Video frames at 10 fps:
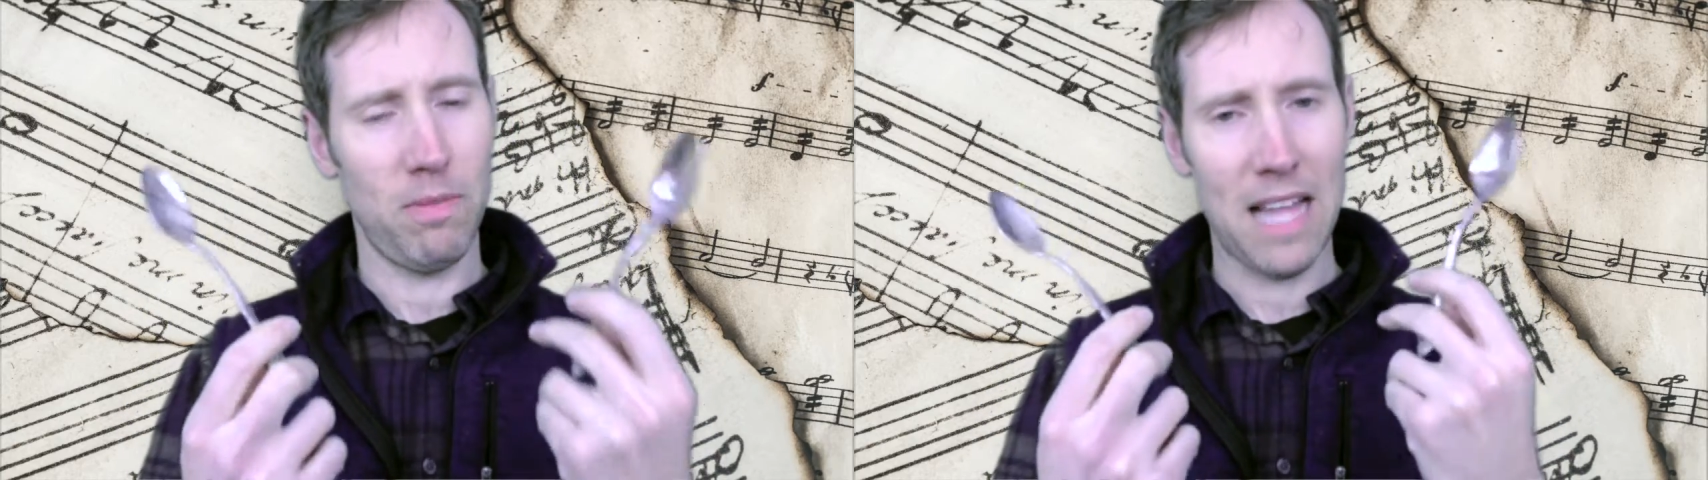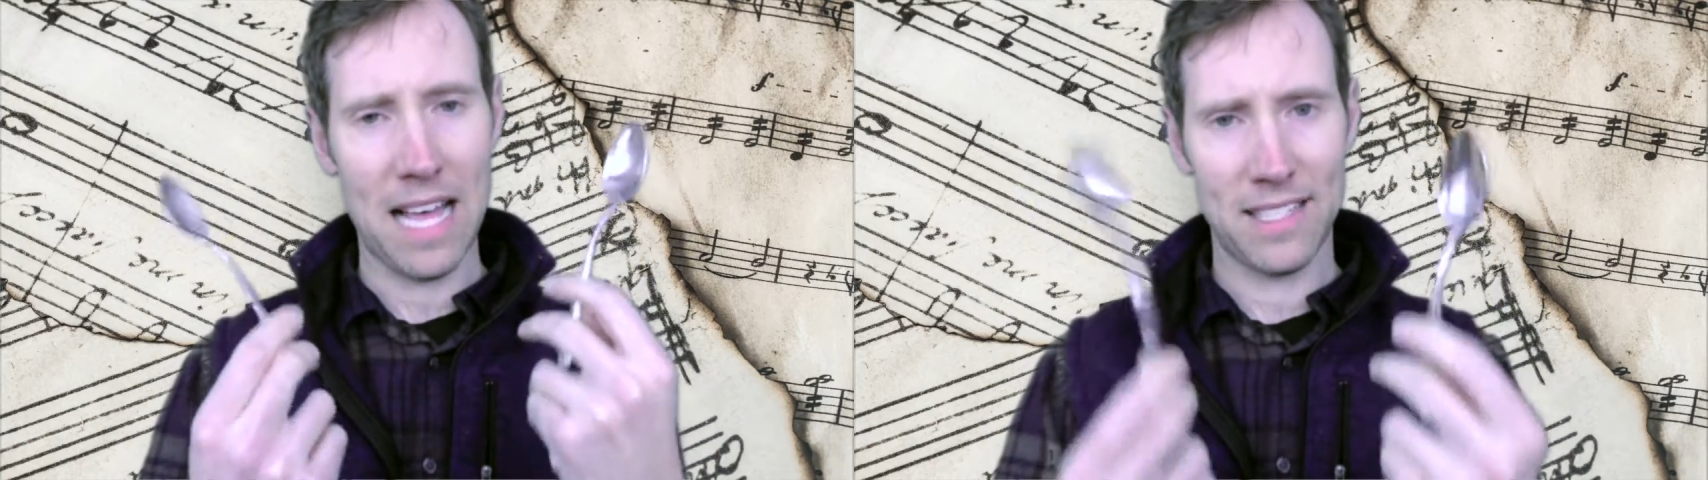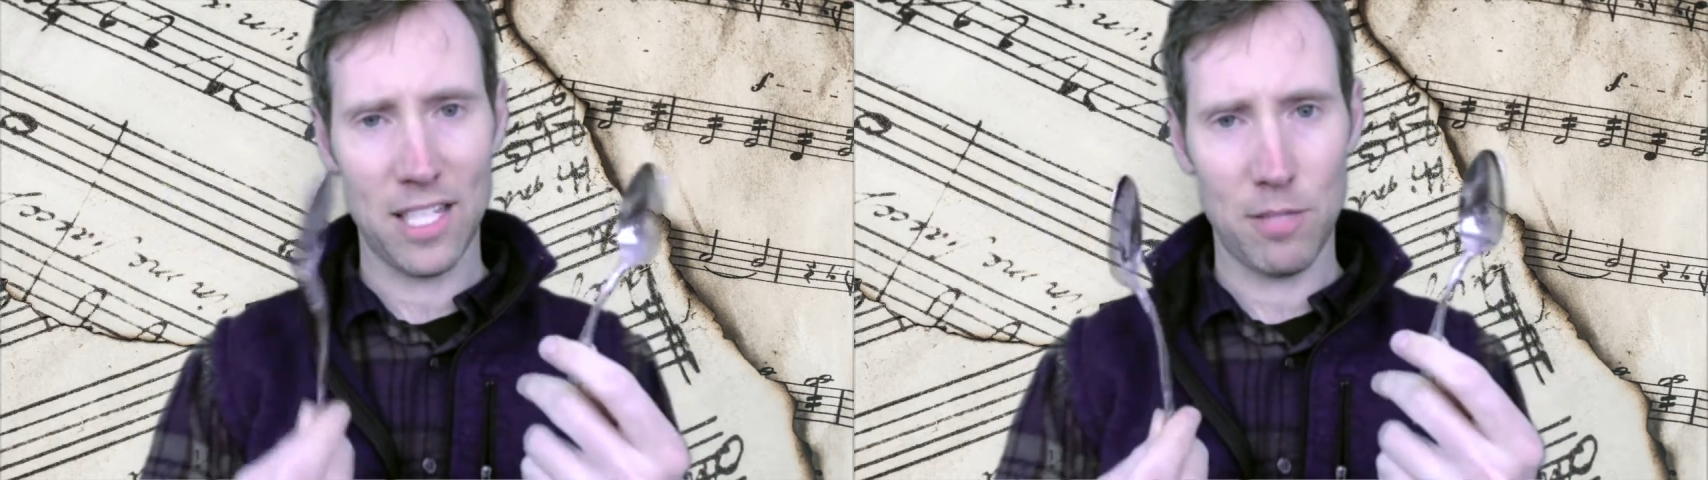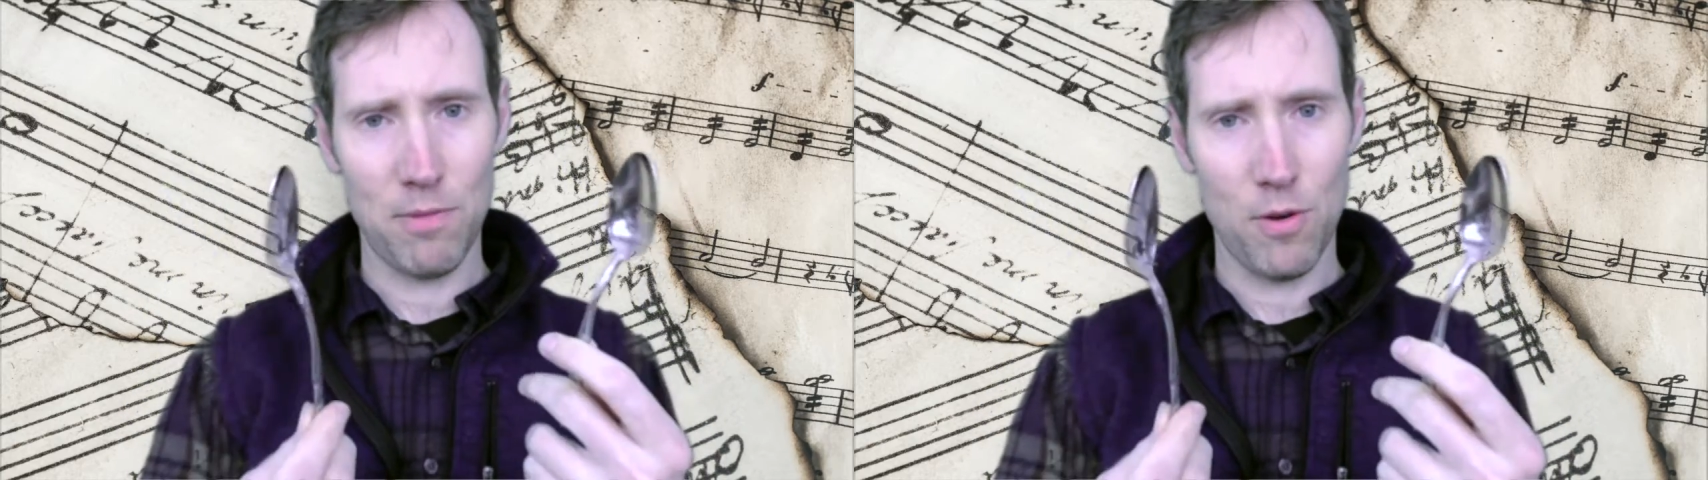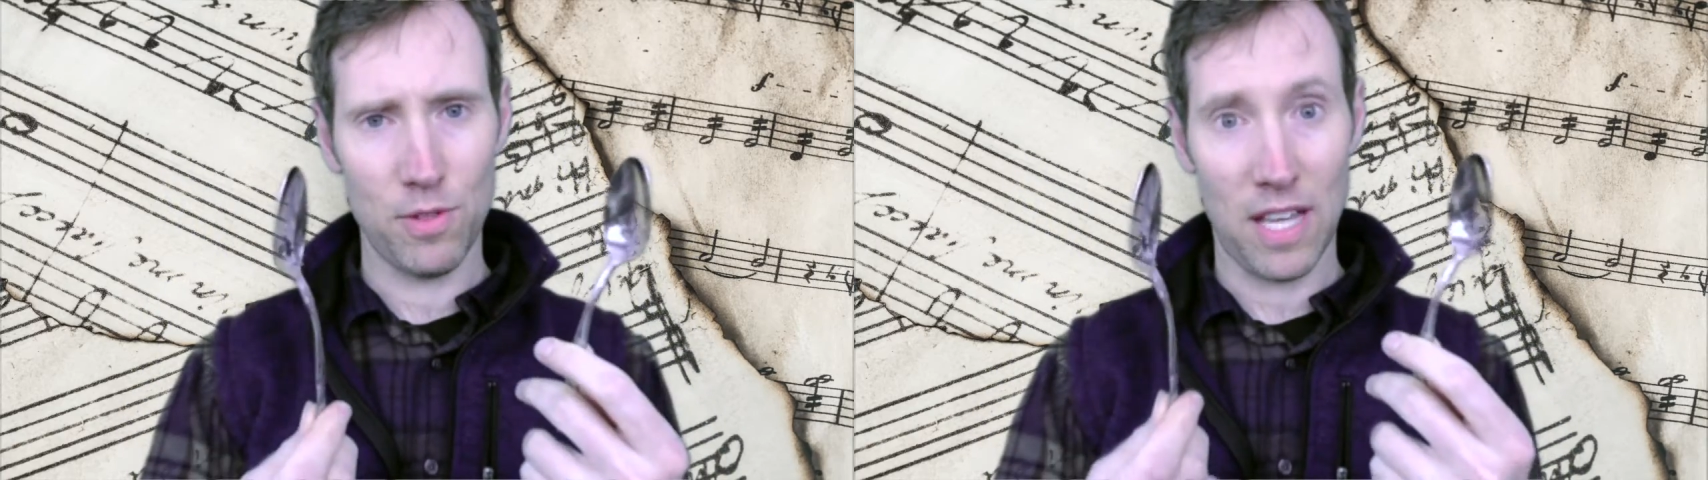plastic
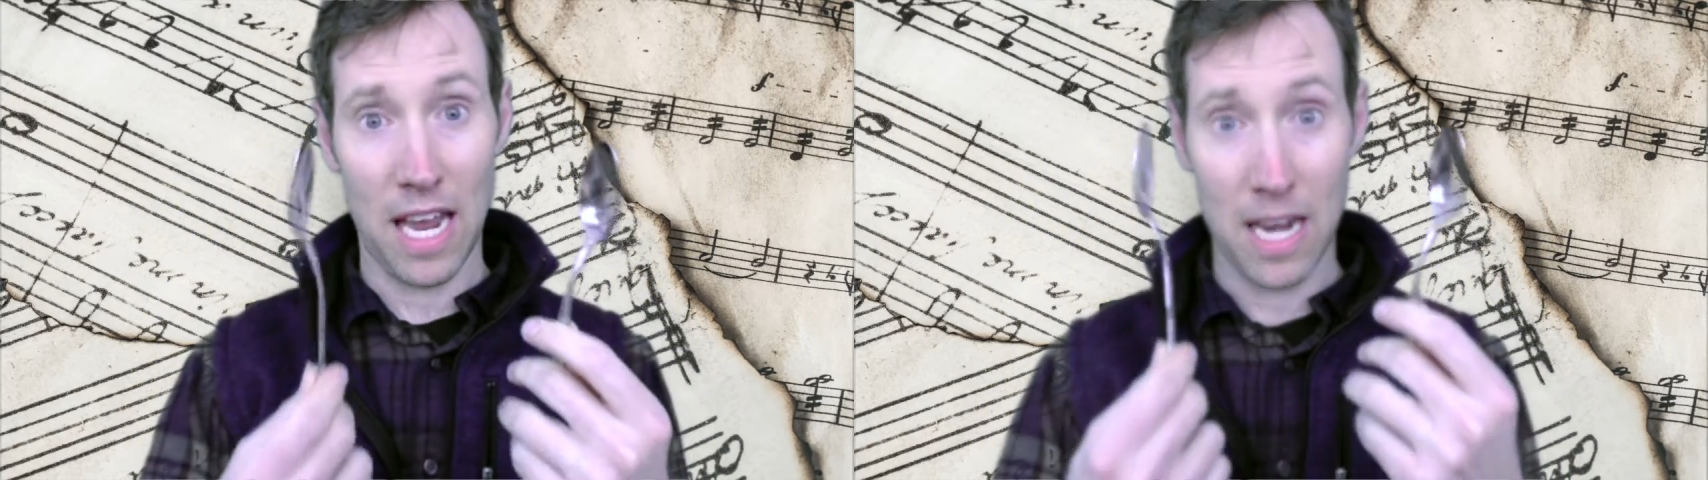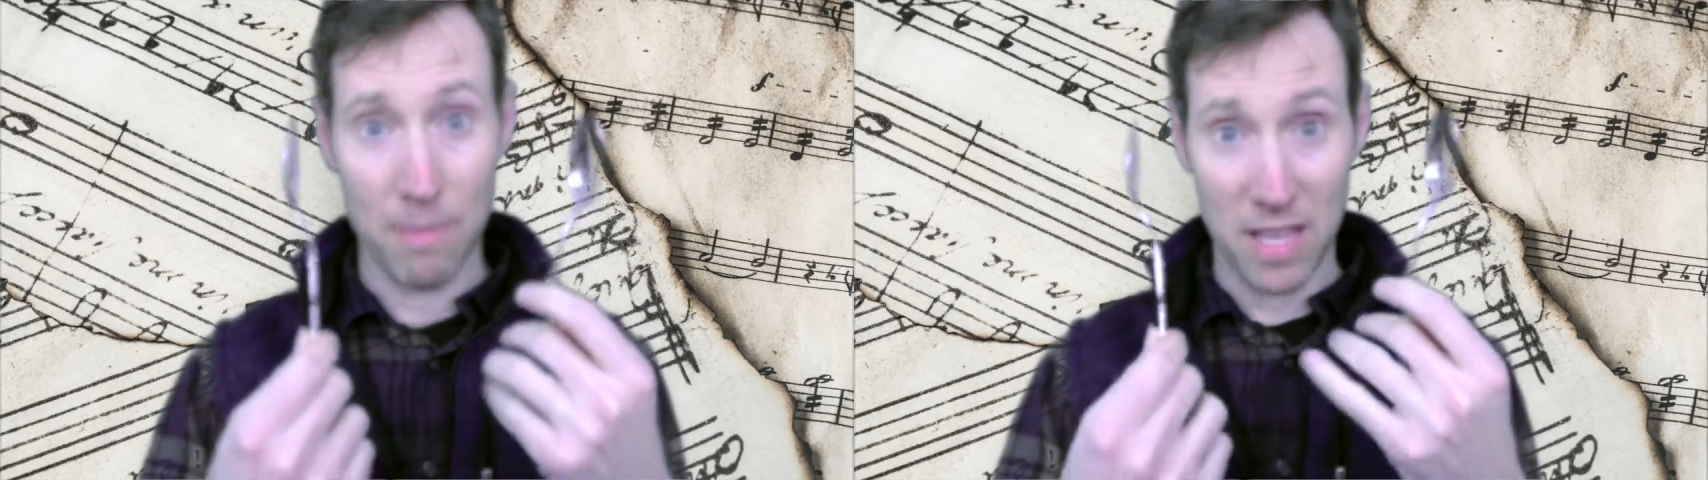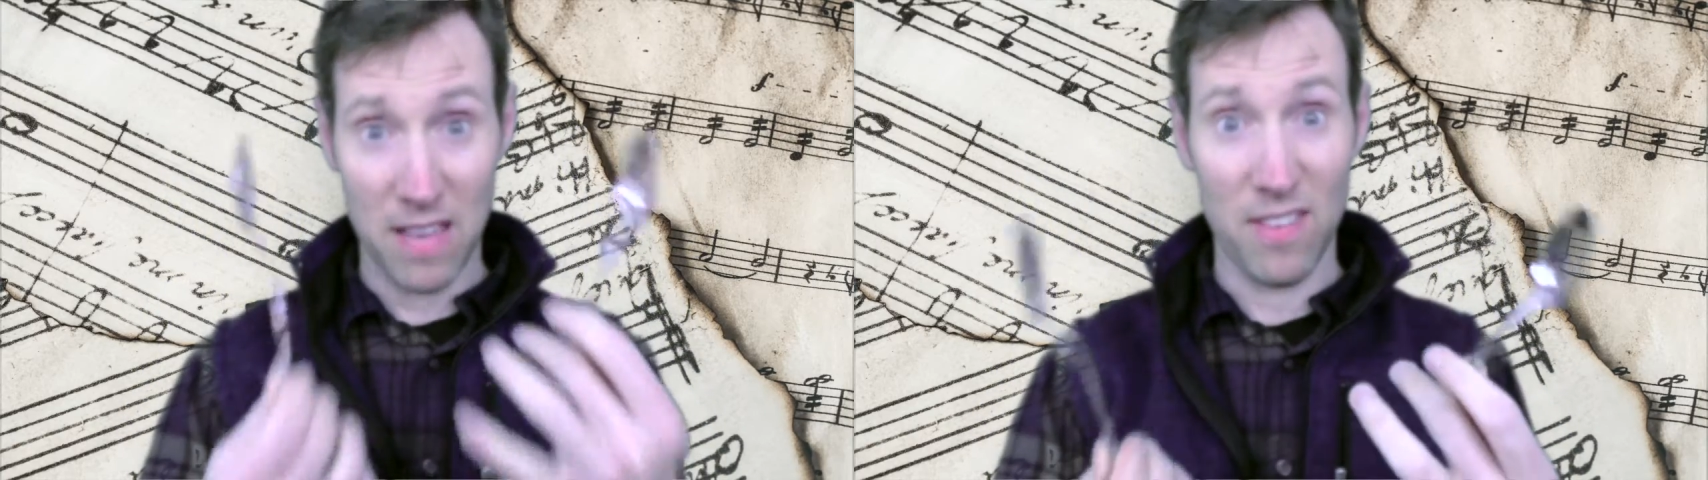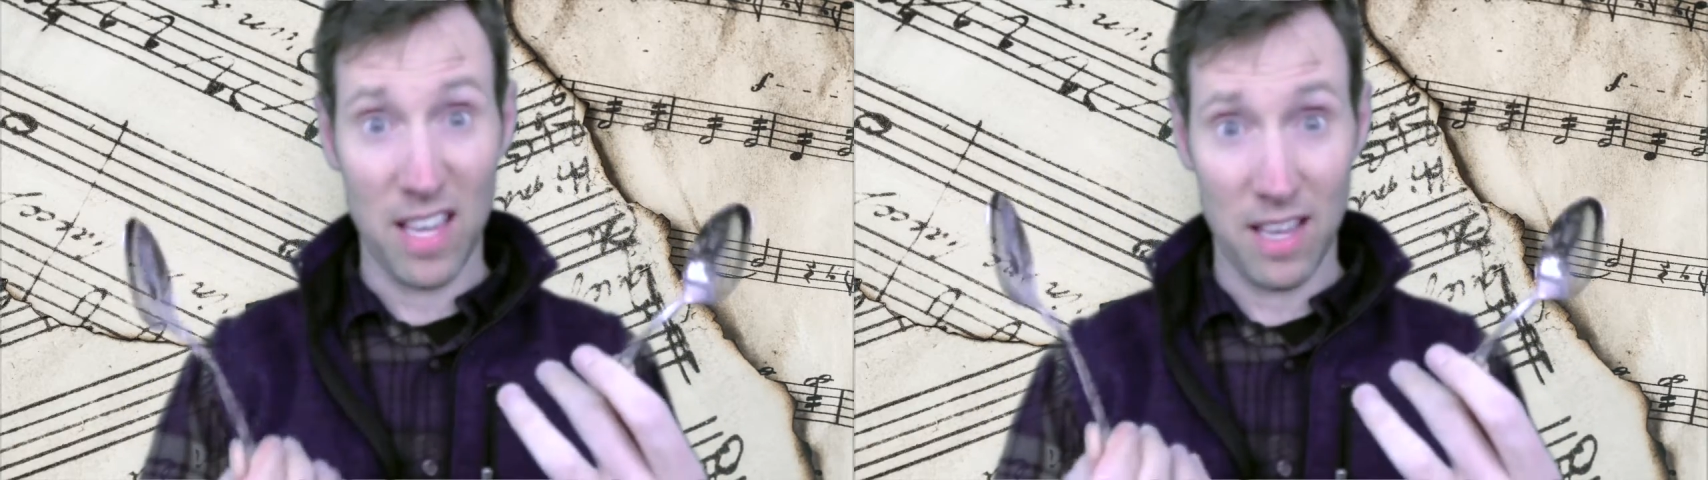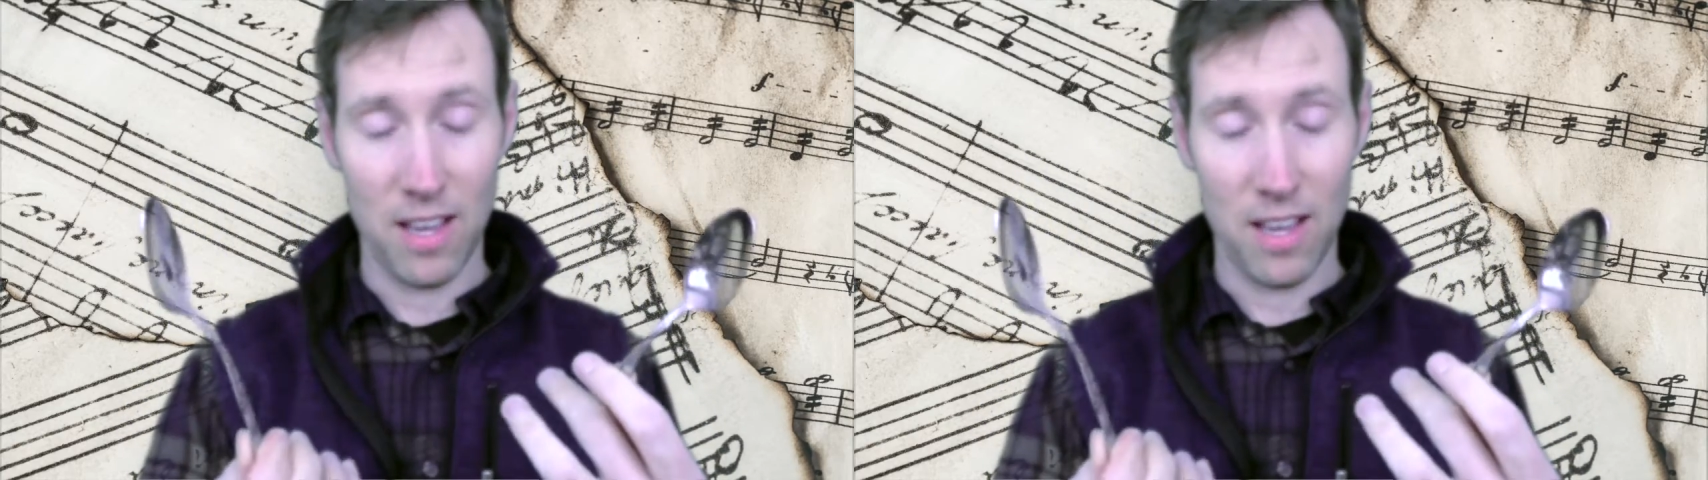spoons and I end up giving